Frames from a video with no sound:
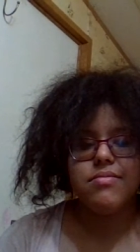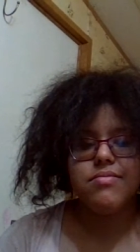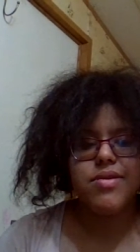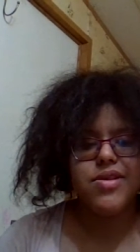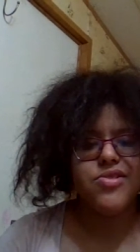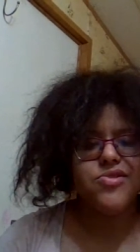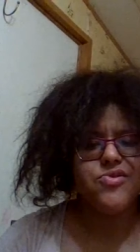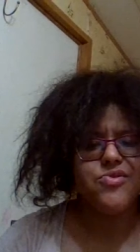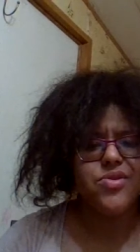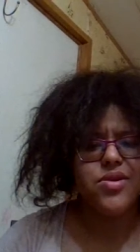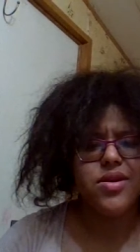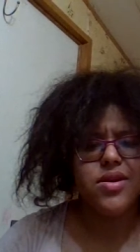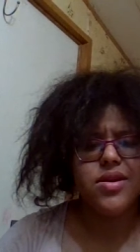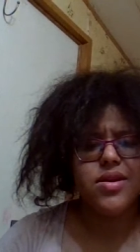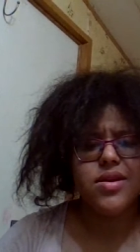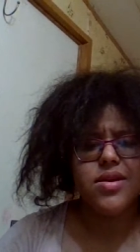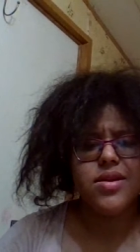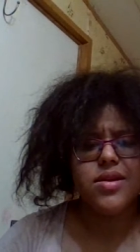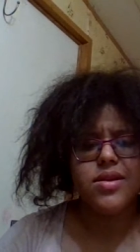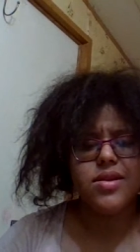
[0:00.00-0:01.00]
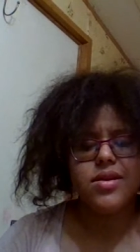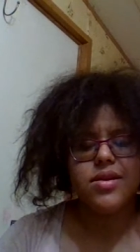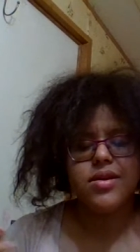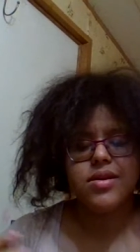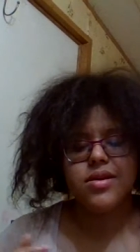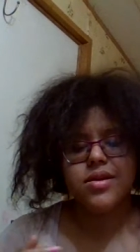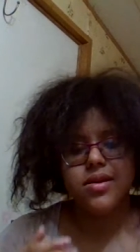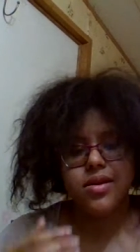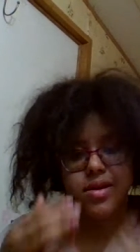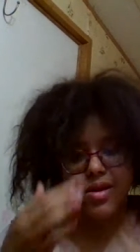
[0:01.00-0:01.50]
between.
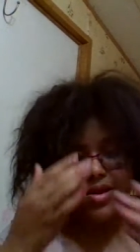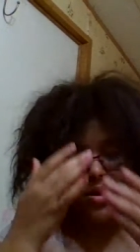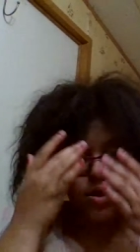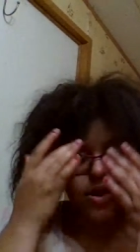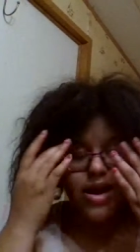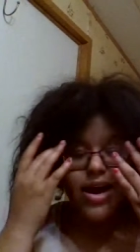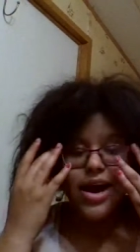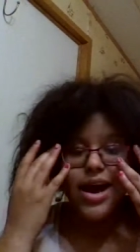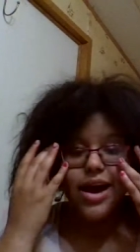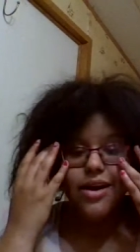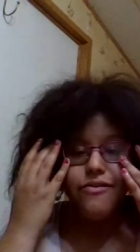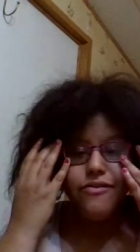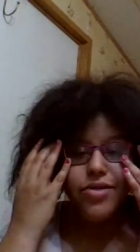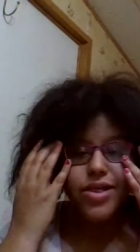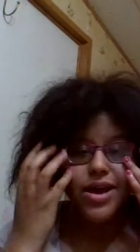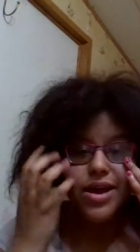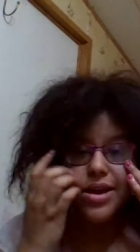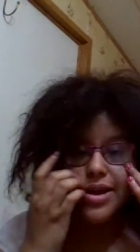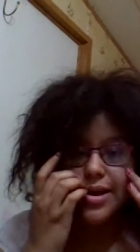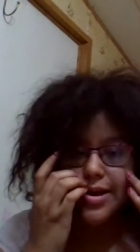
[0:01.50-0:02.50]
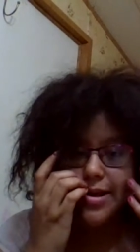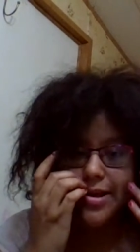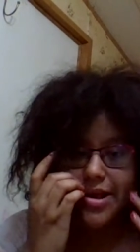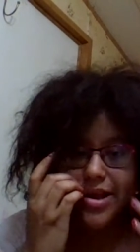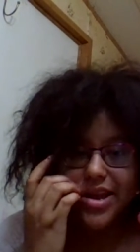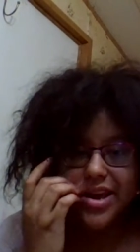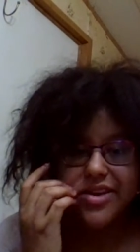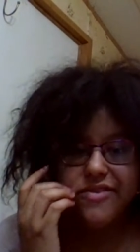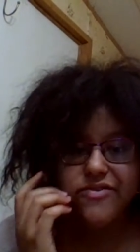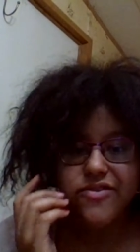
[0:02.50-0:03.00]
I feel like there's a
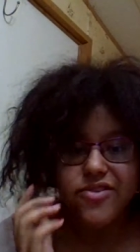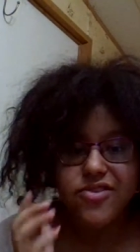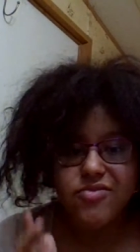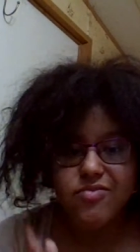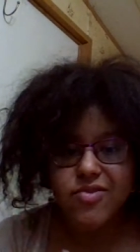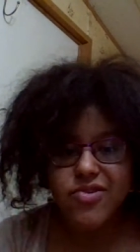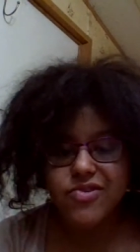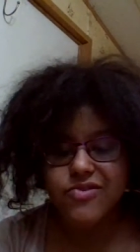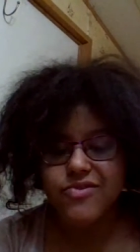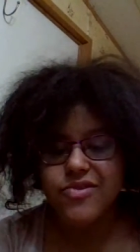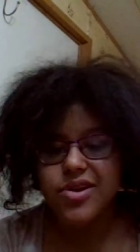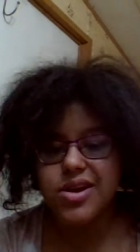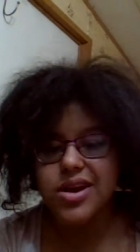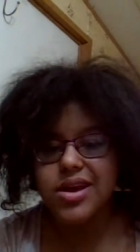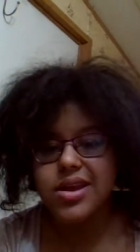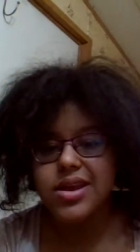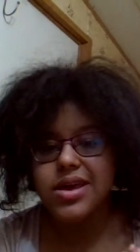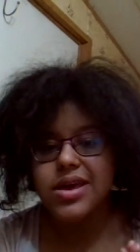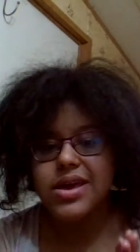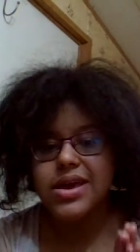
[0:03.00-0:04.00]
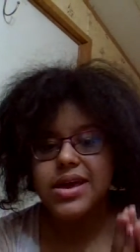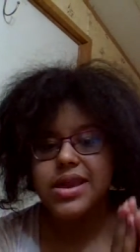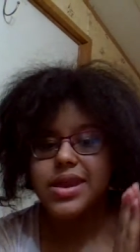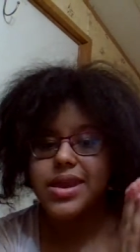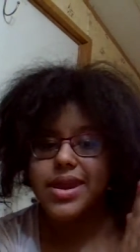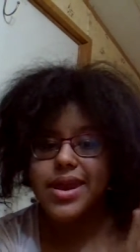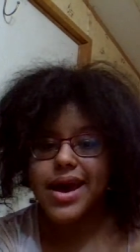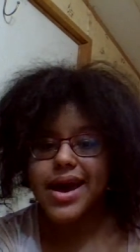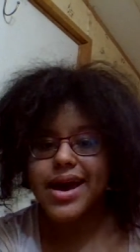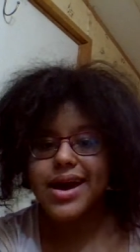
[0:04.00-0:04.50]
difference between
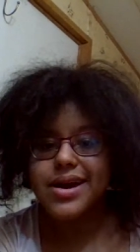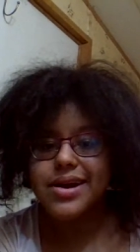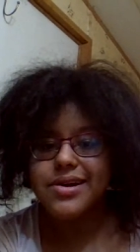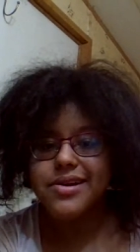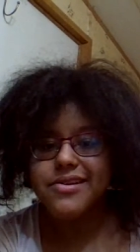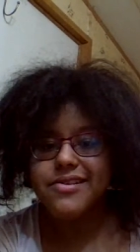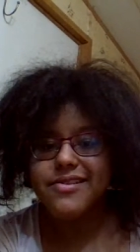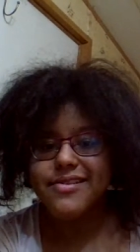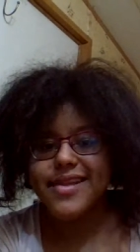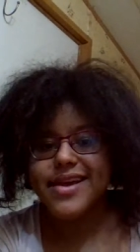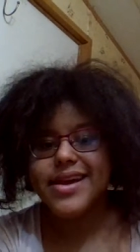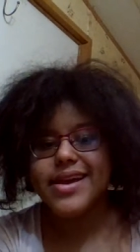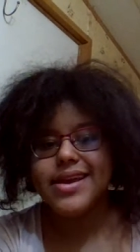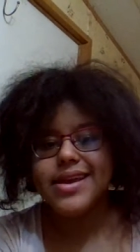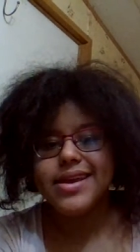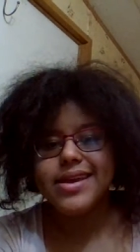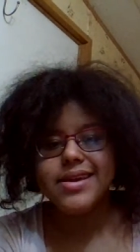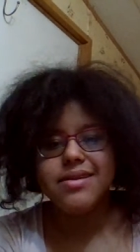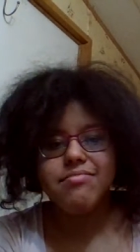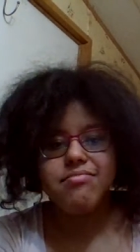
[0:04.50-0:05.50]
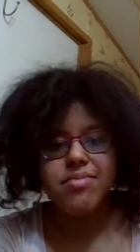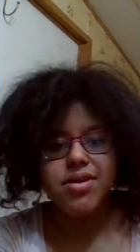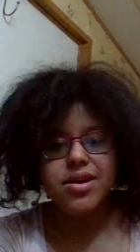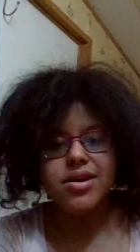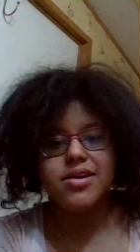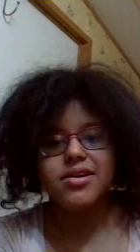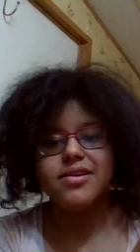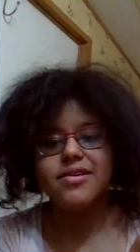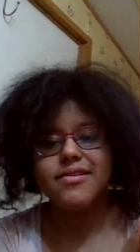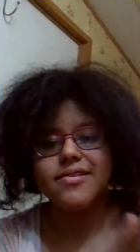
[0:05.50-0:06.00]
not understanding
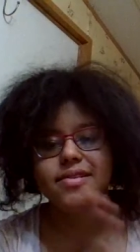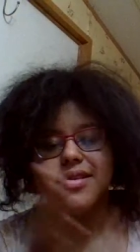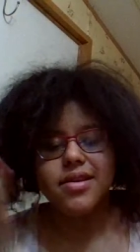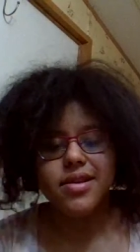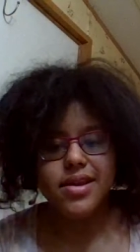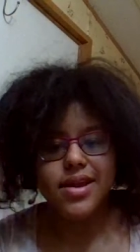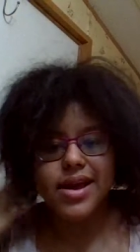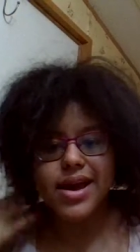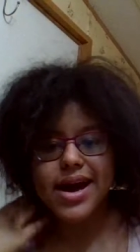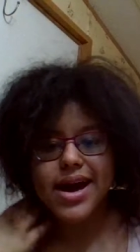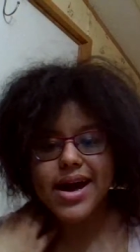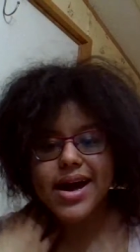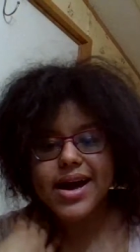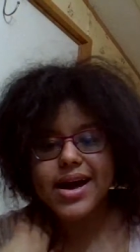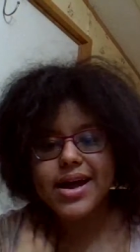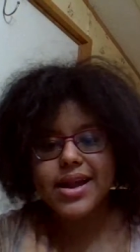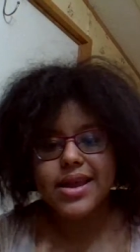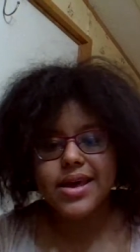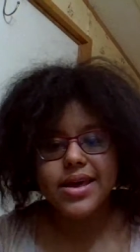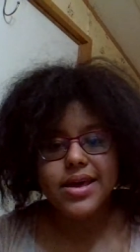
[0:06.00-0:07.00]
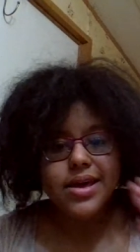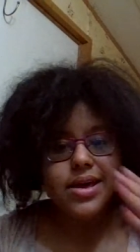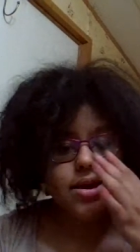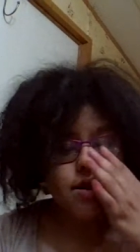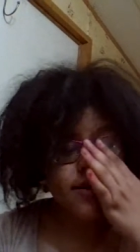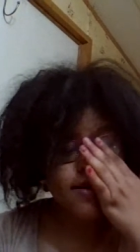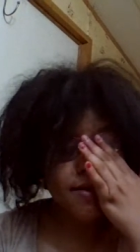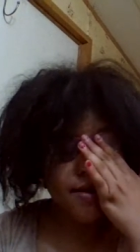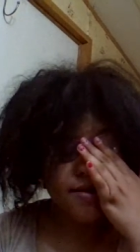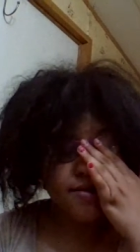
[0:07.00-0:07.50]
because God,
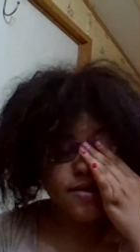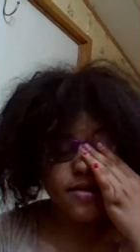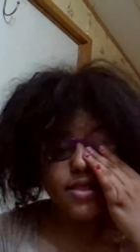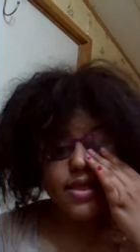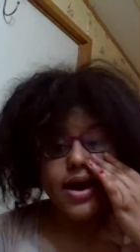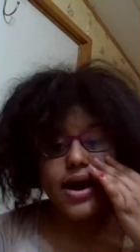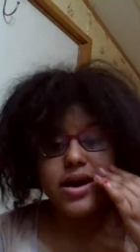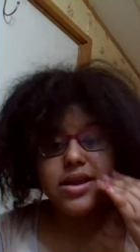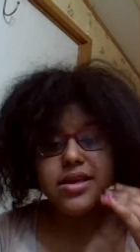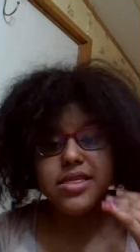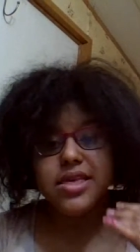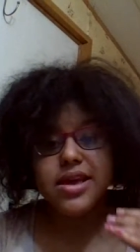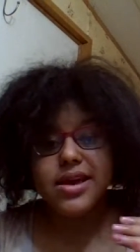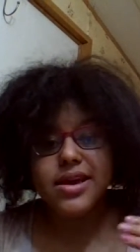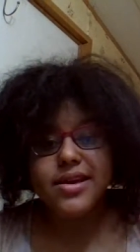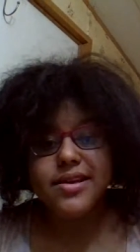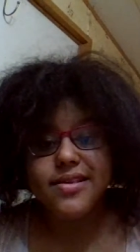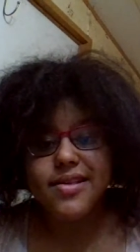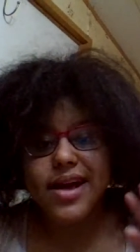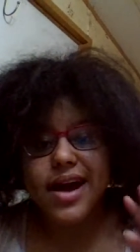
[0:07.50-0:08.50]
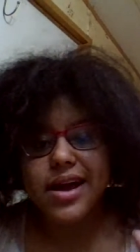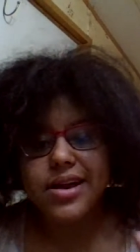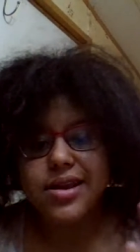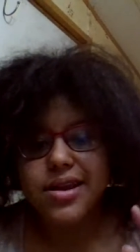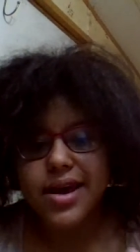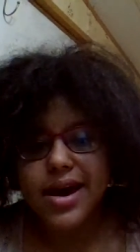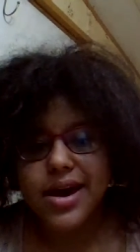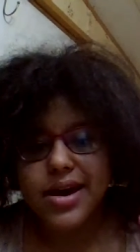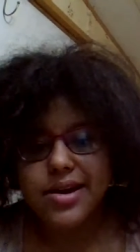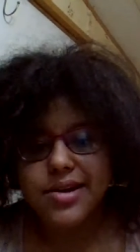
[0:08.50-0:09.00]
because there's a lot of things that I do
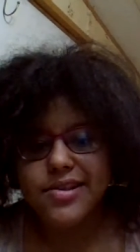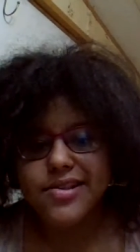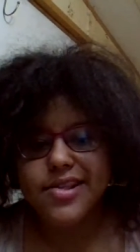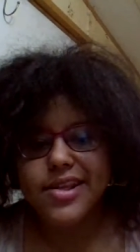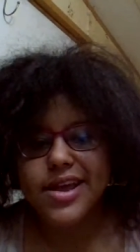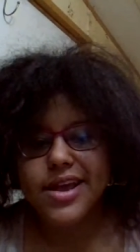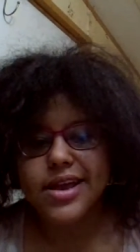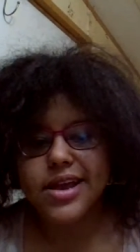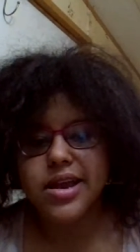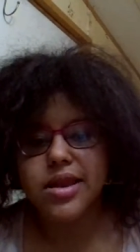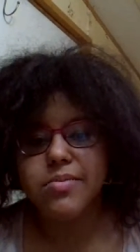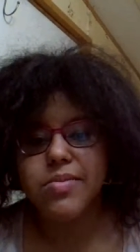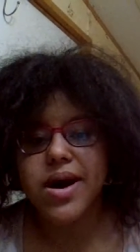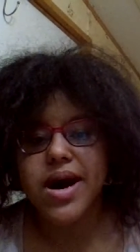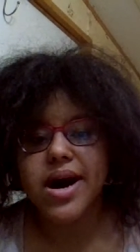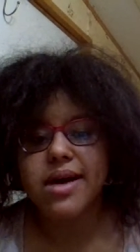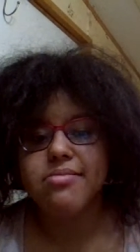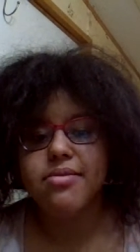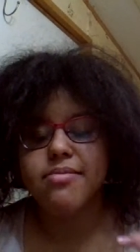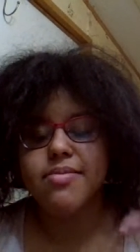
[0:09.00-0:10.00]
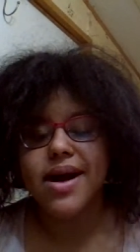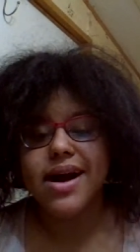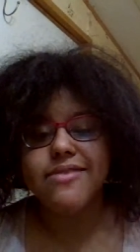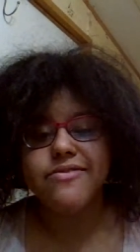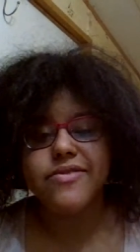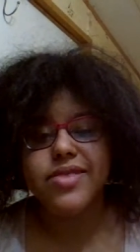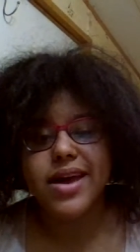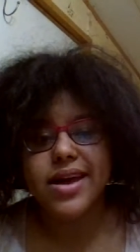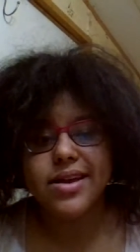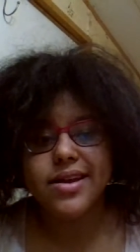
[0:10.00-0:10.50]
not understand in the Bible, but I
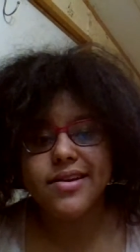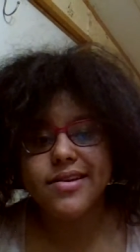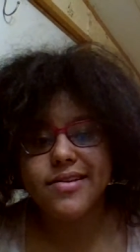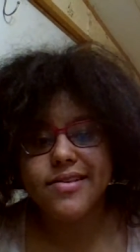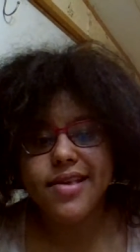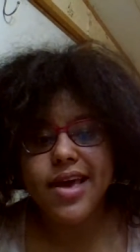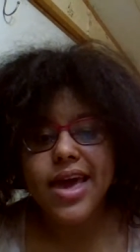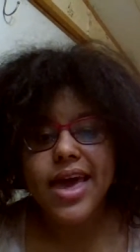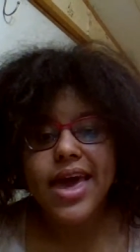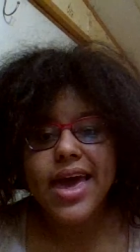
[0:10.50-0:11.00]
feel like there's